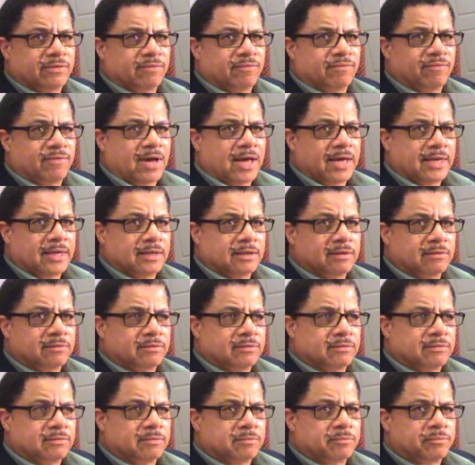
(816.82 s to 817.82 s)

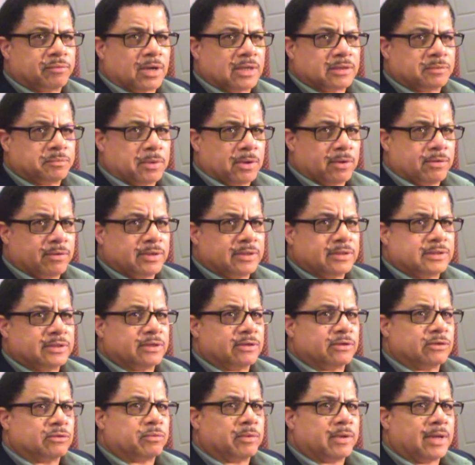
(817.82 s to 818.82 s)
VITA prosperity
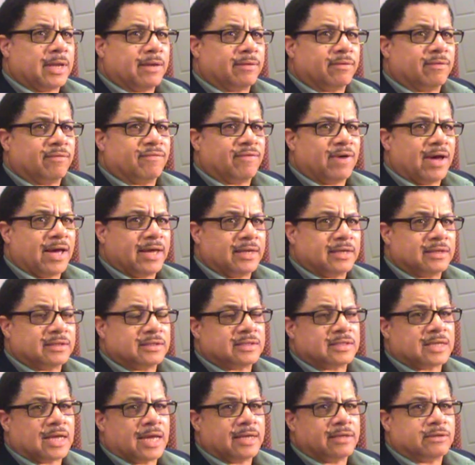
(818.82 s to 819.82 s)
centers with
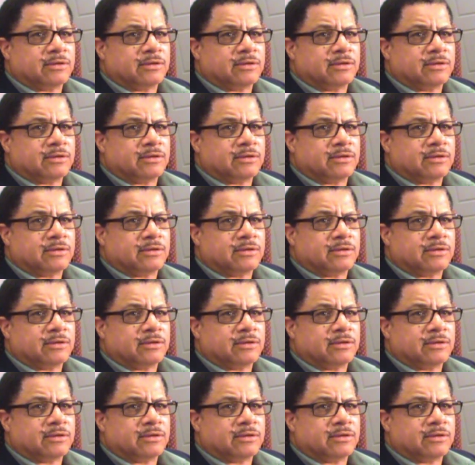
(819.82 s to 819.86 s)
VITA